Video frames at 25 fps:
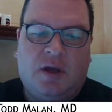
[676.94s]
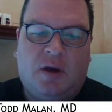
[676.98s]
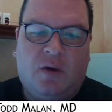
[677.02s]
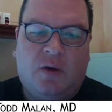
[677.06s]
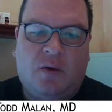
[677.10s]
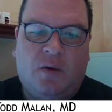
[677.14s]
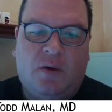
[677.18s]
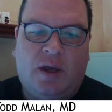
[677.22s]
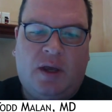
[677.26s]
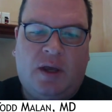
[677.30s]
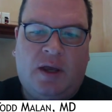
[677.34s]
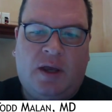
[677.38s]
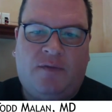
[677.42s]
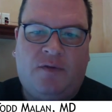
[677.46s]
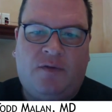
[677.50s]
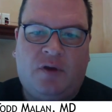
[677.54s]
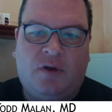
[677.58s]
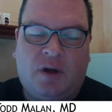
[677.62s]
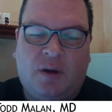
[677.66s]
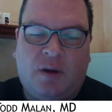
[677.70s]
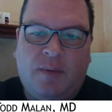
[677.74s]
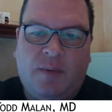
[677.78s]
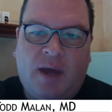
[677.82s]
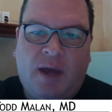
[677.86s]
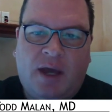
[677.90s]
So if you
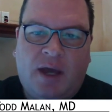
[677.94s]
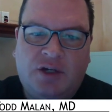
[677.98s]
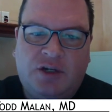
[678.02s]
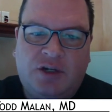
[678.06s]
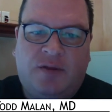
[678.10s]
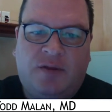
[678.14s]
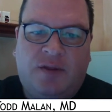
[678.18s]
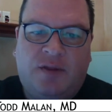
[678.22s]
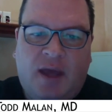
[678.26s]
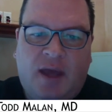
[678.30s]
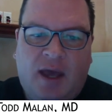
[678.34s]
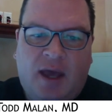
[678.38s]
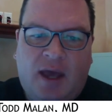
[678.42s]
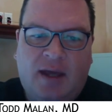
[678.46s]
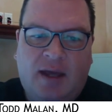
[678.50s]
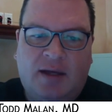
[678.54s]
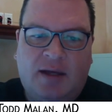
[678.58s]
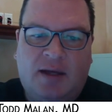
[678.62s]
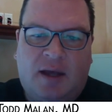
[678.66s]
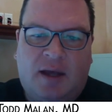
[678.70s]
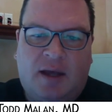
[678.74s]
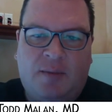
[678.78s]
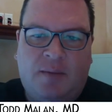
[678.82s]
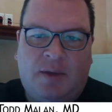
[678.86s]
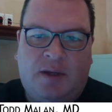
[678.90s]
can imagine
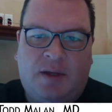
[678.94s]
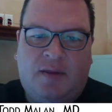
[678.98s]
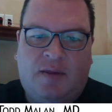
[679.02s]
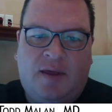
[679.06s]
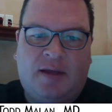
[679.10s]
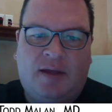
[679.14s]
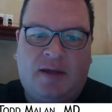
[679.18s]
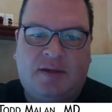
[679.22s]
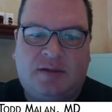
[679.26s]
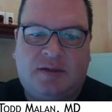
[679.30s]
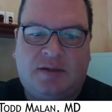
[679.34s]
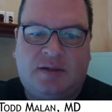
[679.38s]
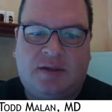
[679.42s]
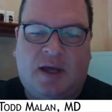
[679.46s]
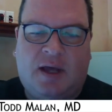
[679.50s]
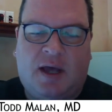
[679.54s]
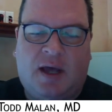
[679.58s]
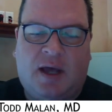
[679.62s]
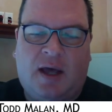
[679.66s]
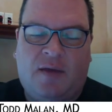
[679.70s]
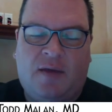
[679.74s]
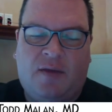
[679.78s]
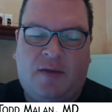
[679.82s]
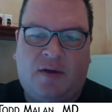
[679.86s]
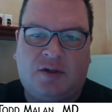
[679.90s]
that, I mean,
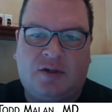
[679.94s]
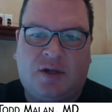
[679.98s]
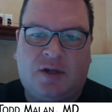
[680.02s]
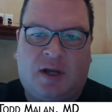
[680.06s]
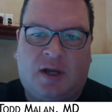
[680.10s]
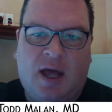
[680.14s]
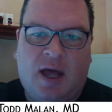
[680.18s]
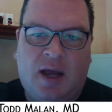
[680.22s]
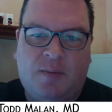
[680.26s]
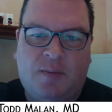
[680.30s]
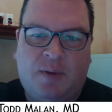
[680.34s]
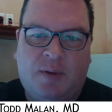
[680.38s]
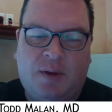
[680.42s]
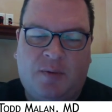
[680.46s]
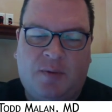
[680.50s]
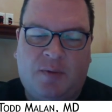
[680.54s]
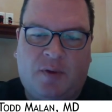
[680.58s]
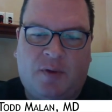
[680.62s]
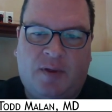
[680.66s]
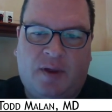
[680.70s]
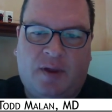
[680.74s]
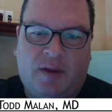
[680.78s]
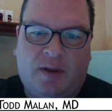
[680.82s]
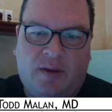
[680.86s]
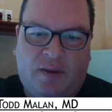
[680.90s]
there's a lot of
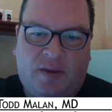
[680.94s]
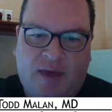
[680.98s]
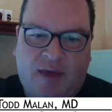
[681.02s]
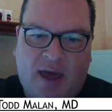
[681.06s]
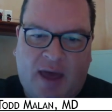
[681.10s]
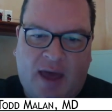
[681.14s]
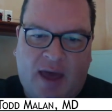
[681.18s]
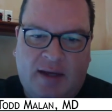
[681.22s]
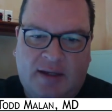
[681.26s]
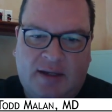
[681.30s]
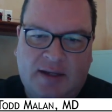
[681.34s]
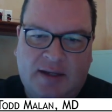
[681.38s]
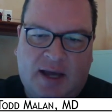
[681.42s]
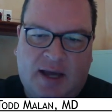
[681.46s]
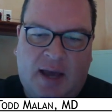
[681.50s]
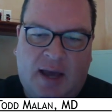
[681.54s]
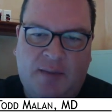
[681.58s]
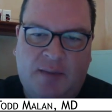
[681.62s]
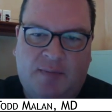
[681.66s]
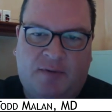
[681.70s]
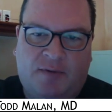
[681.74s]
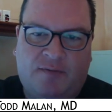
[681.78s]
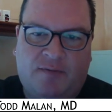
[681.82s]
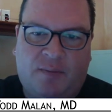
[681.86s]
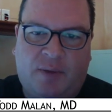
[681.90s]
people that
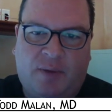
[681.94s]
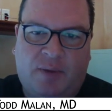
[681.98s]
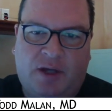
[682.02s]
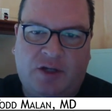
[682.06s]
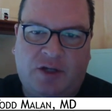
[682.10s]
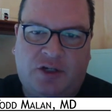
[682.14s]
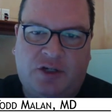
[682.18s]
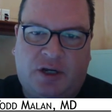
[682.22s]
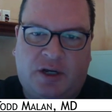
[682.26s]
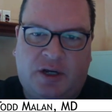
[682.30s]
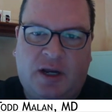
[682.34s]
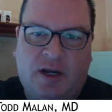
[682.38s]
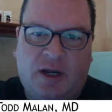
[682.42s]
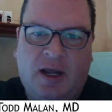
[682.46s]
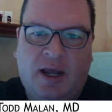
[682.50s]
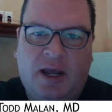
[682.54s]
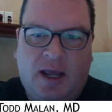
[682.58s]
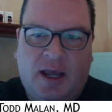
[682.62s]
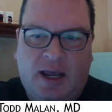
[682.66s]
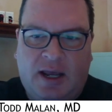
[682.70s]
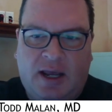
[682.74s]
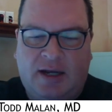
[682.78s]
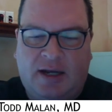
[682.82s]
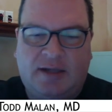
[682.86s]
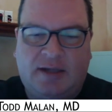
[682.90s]
type of a budget
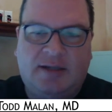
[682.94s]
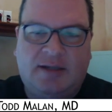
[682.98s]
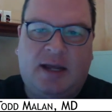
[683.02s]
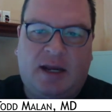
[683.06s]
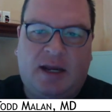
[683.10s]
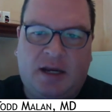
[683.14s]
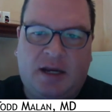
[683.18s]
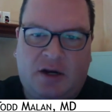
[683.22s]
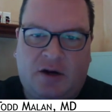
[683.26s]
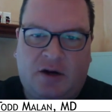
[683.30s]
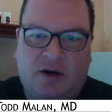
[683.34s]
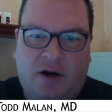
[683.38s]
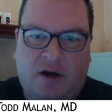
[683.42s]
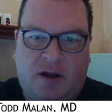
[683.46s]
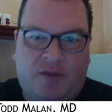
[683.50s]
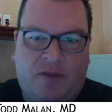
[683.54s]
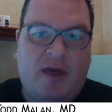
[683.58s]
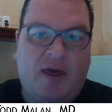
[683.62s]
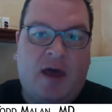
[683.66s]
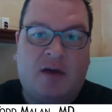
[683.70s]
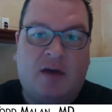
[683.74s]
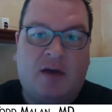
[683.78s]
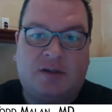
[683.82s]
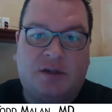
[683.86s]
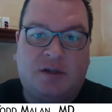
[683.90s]
in a
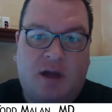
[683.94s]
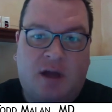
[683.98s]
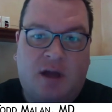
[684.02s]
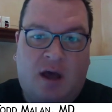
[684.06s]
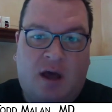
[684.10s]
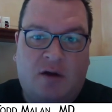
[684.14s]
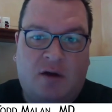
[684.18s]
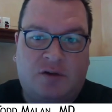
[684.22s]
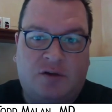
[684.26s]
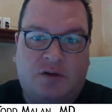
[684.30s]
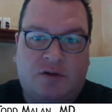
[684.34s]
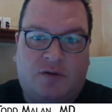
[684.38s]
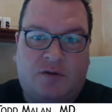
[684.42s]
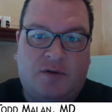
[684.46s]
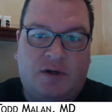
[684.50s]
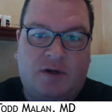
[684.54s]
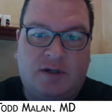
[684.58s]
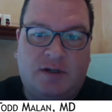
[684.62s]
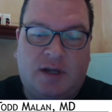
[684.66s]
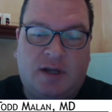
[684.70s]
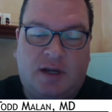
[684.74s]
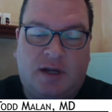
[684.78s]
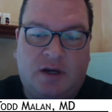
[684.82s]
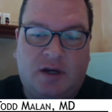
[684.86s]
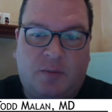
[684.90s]
$1,000 over a
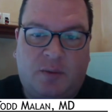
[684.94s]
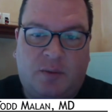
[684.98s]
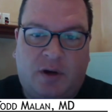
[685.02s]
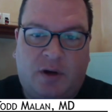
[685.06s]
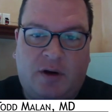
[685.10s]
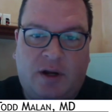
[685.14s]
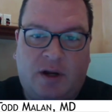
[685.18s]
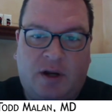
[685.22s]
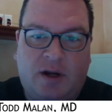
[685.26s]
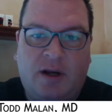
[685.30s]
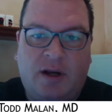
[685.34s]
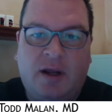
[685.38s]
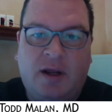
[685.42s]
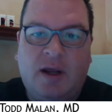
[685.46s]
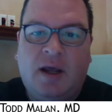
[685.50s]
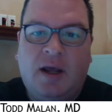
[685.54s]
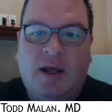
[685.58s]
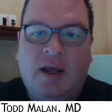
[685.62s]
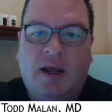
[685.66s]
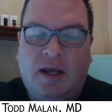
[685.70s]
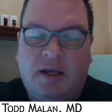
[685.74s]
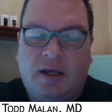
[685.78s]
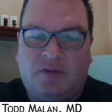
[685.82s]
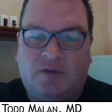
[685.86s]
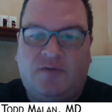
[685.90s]
10-year period
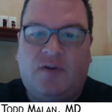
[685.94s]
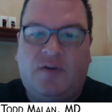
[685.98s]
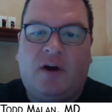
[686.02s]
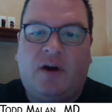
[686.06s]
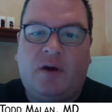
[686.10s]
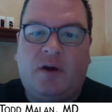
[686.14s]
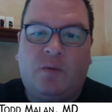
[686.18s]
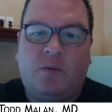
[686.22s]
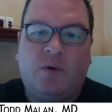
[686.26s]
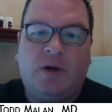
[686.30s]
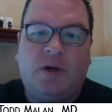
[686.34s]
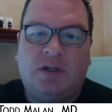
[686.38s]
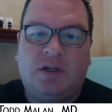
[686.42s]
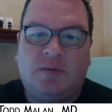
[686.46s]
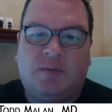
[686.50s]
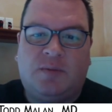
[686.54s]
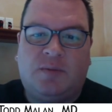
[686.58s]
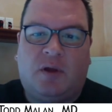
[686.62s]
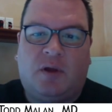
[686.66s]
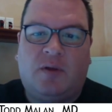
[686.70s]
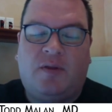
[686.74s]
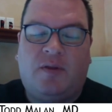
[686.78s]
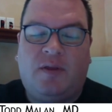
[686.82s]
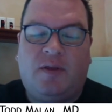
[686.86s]
is very reasonable.